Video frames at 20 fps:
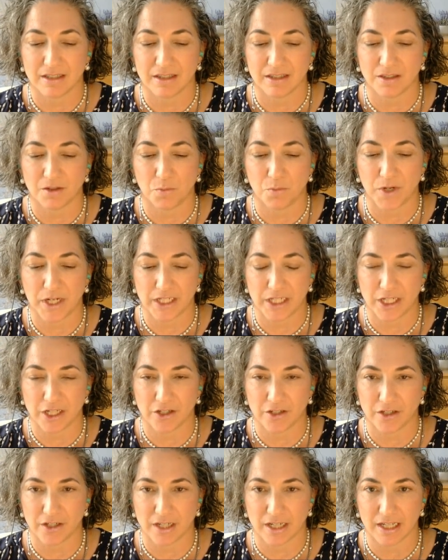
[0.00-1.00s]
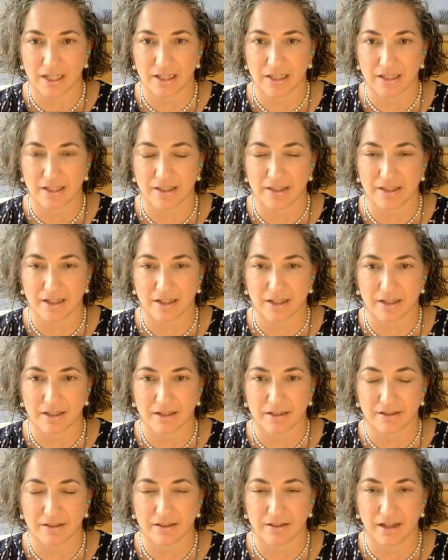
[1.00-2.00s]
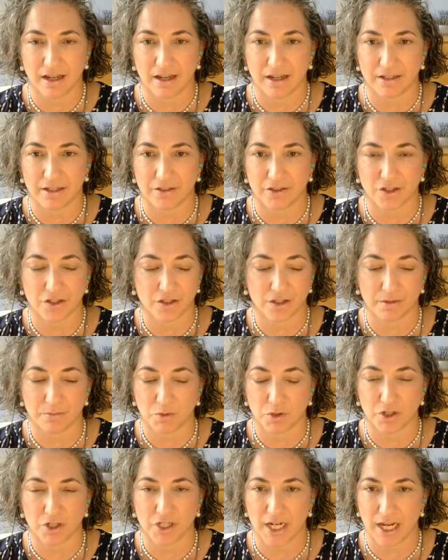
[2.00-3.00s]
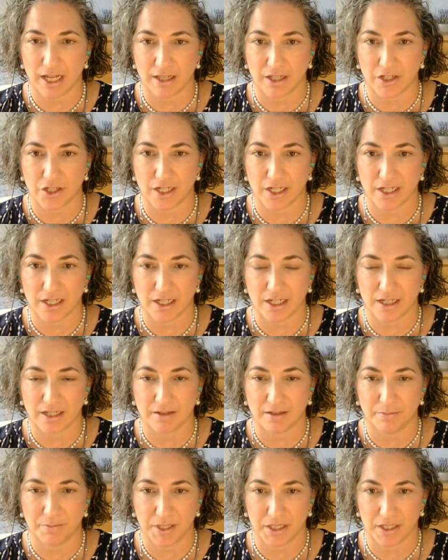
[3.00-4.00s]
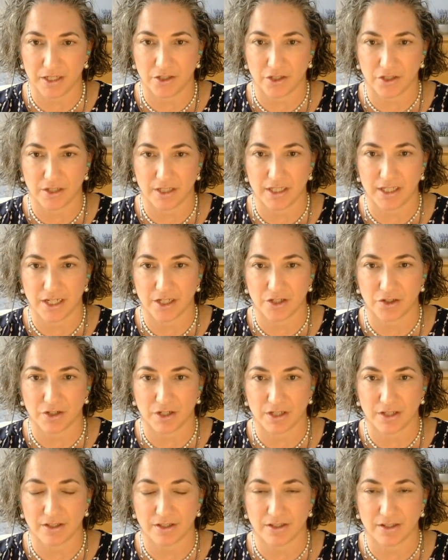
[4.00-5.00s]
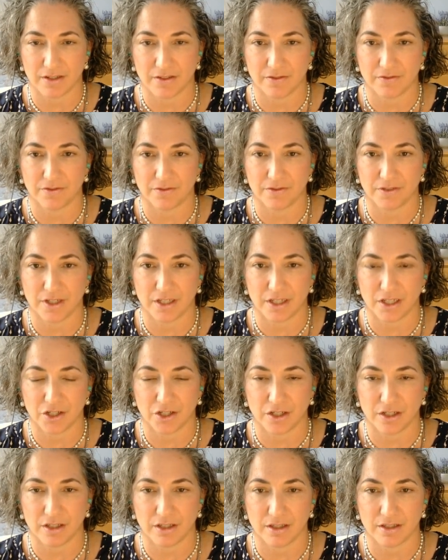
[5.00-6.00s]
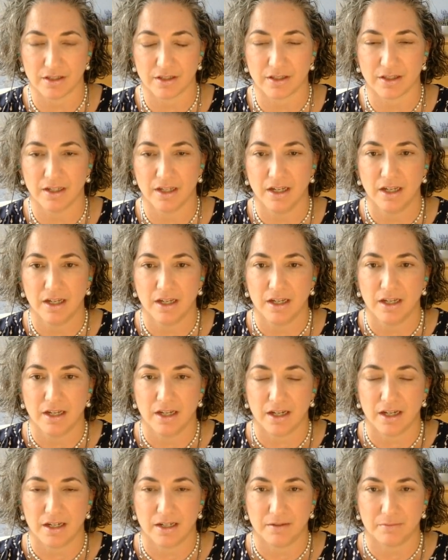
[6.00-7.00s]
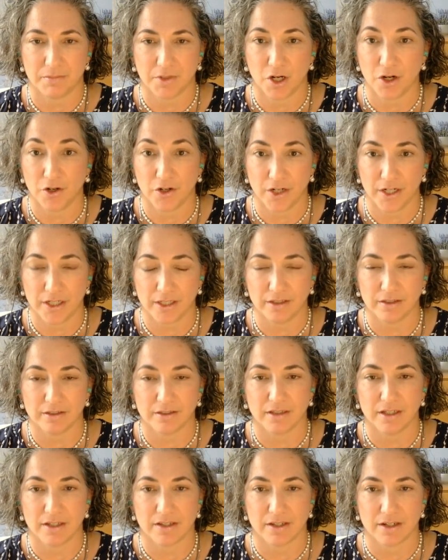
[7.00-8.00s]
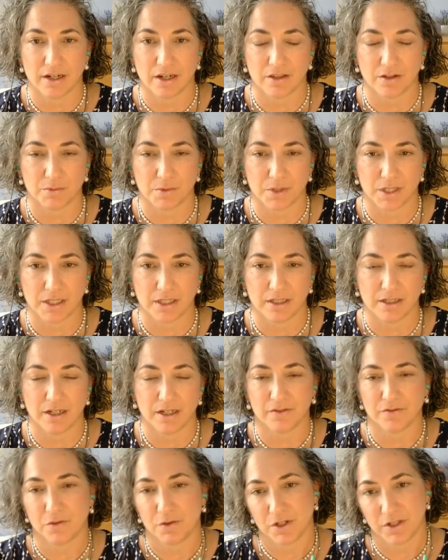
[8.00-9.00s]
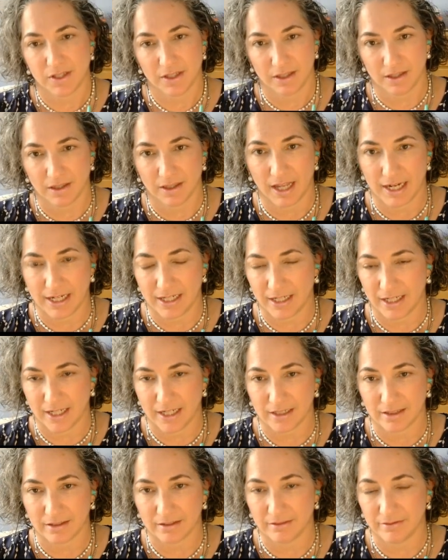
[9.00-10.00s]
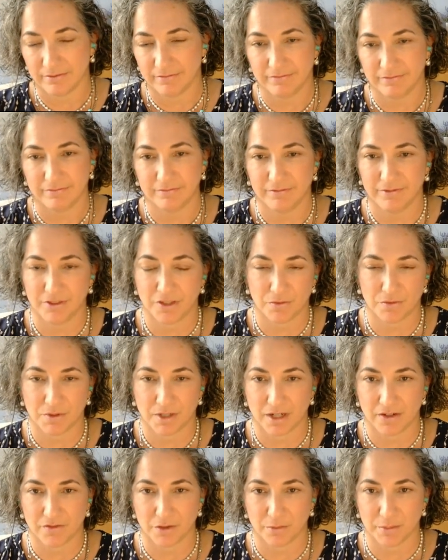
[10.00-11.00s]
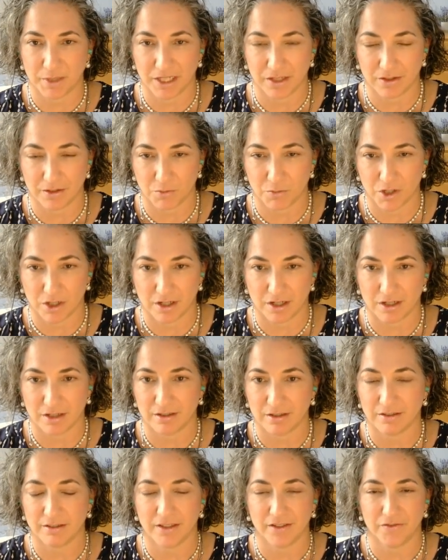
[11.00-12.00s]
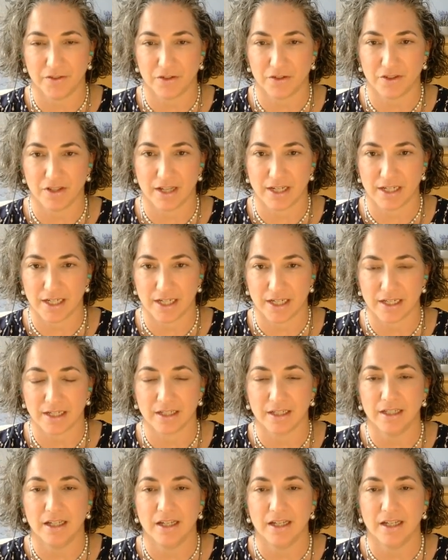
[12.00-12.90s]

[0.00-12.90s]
The windier it is, just the more challenging and potentially dangerous of conditions. Current is another one. And of course, lightning. Don't want to ever be on the water if there's lightning.